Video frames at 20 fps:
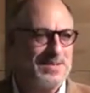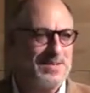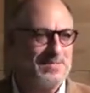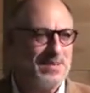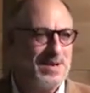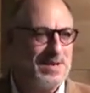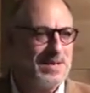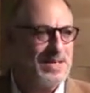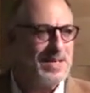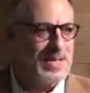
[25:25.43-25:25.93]

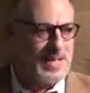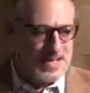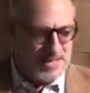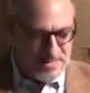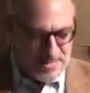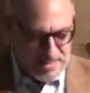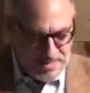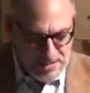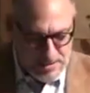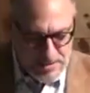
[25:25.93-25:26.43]
Amen. It
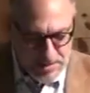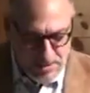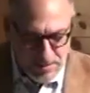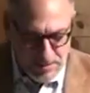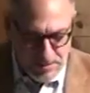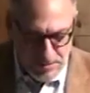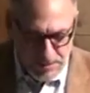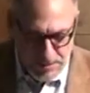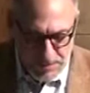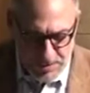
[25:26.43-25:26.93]
says here
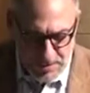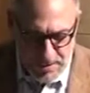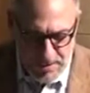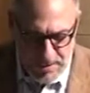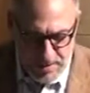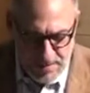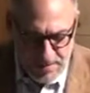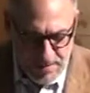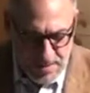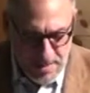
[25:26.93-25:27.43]
that you
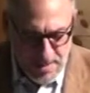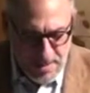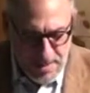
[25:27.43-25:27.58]
forgive.